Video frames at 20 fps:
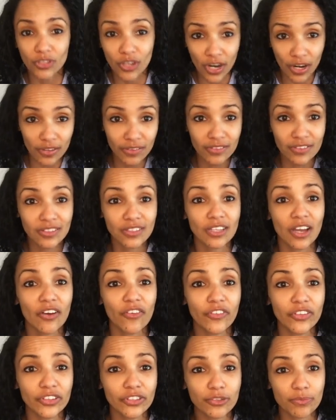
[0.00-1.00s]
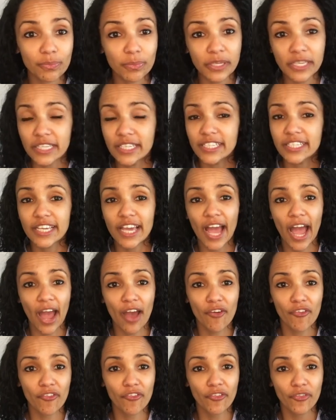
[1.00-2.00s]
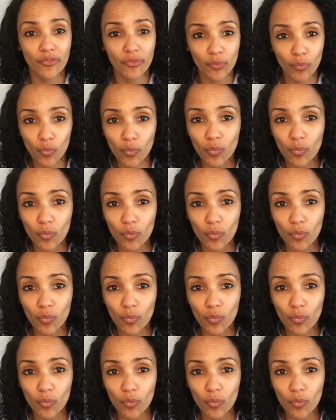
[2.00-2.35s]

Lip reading: turn stuff into PDF